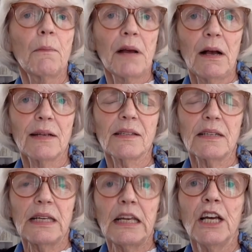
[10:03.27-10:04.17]

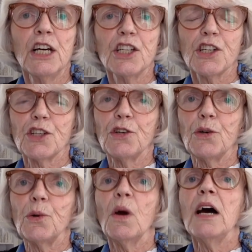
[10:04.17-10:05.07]
capacity
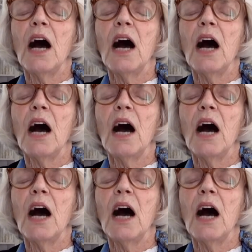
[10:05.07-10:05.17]
to